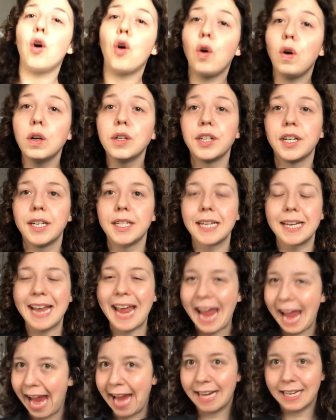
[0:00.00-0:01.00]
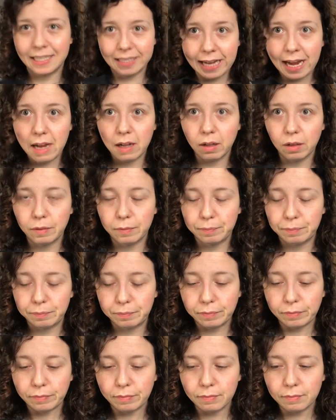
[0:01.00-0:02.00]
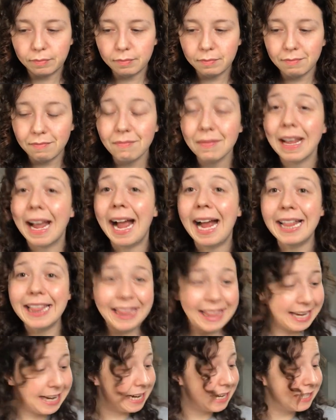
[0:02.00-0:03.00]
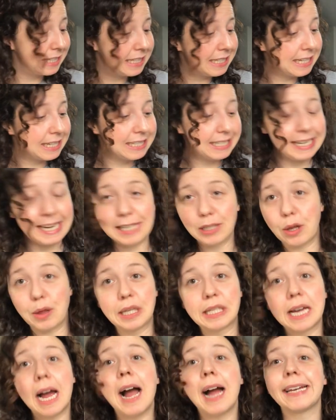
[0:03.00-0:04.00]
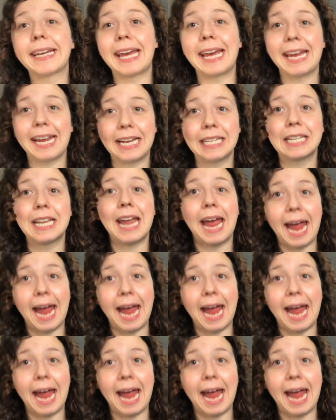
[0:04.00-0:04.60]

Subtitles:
ordered an XL. And this says on the tag it is an